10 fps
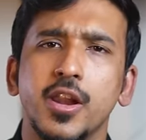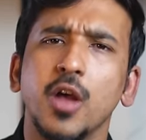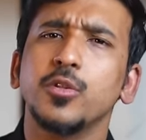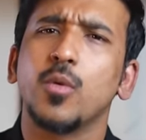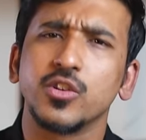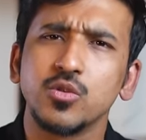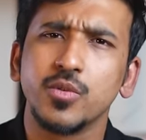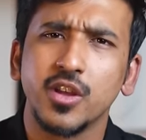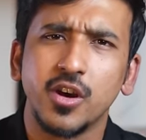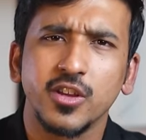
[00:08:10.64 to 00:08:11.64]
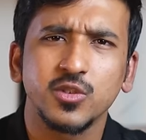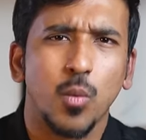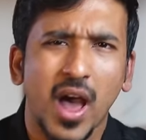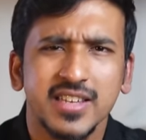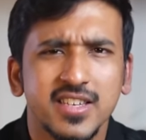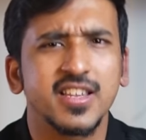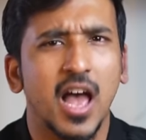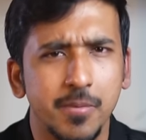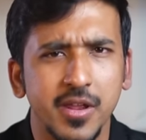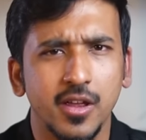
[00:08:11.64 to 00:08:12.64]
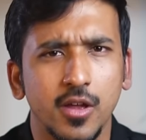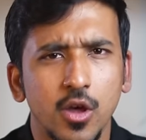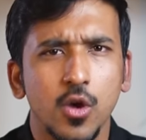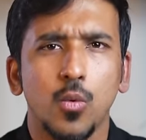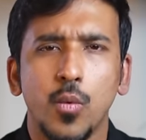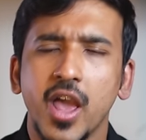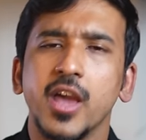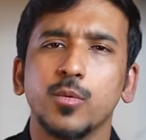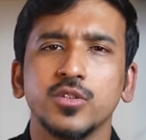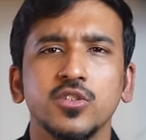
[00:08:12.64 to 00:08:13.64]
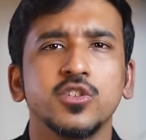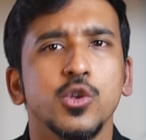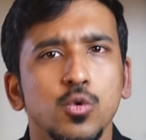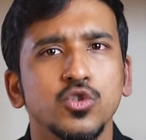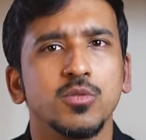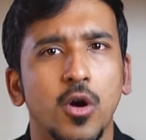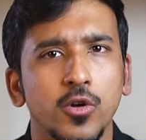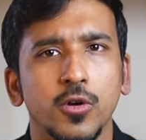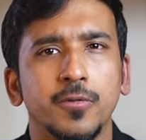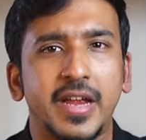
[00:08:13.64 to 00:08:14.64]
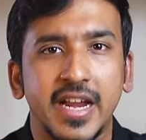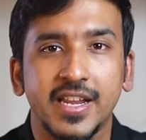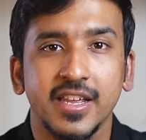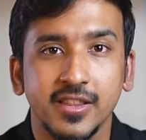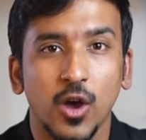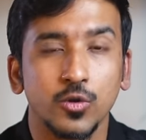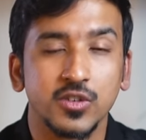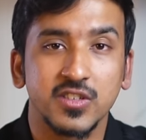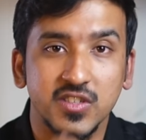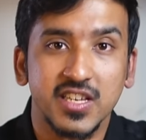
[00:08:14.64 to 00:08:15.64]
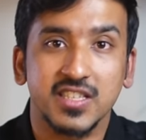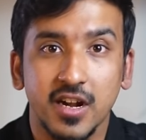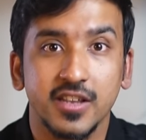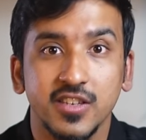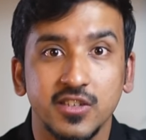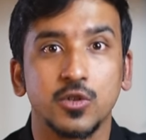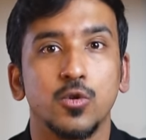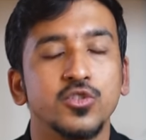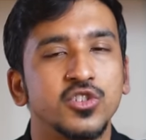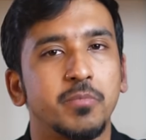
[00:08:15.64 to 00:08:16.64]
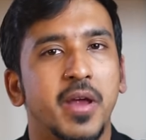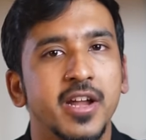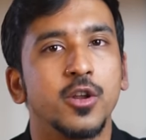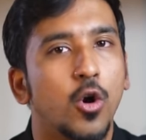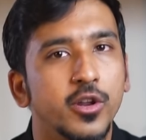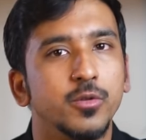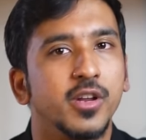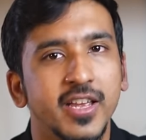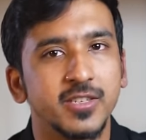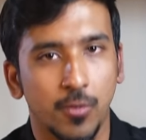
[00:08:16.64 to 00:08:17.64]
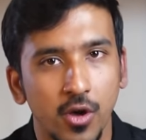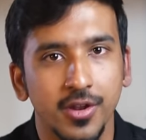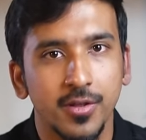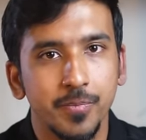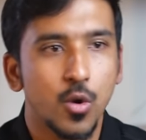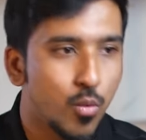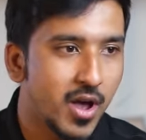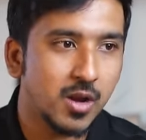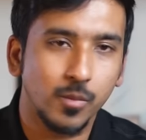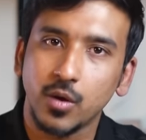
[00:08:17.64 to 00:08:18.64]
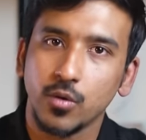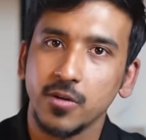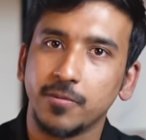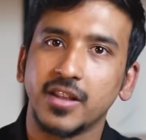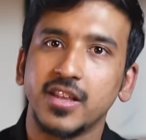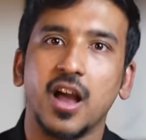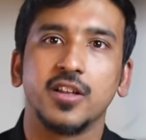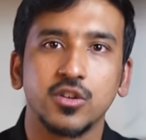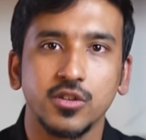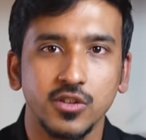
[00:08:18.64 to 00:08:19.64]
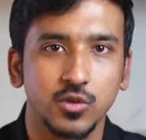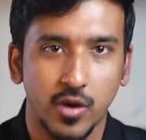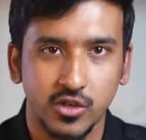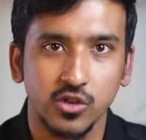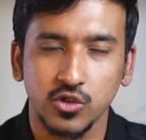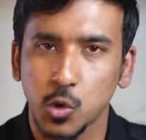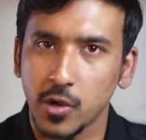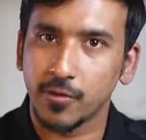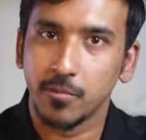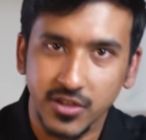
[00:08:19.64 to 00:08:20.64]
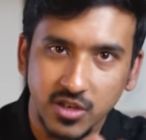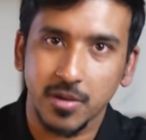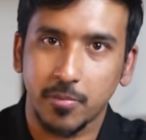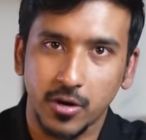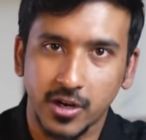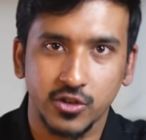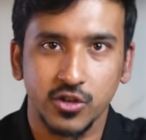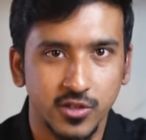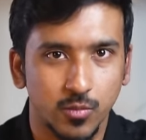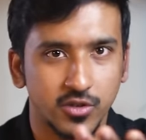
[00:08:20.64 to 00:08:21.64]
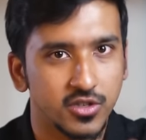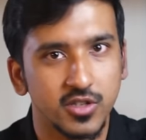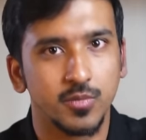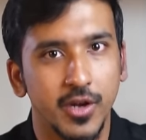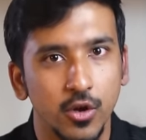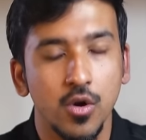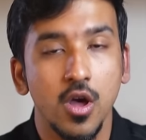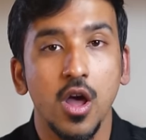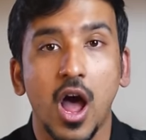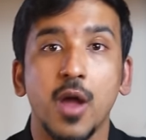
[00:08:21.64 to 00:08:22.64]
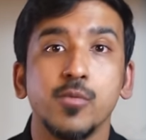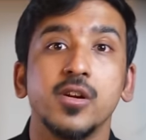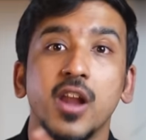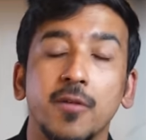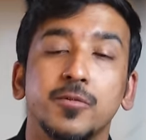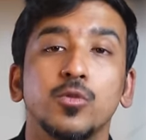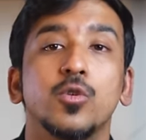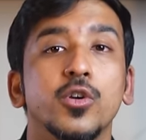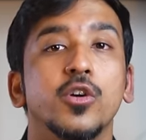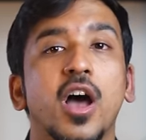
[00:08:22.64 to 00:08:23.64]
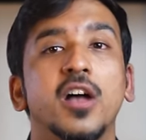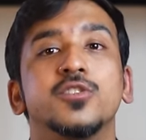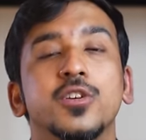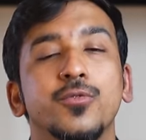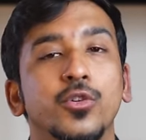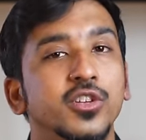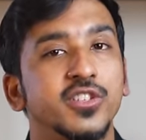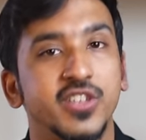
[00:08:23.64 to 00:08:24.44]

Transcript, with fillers: Now, the question we hear is, why is this happening? Where was this huge amount of 18,636 crores spent or utilized for? Well, we couldn't find the answer to this question, so if a BJP politician is watching this video, I would love to know your answer for the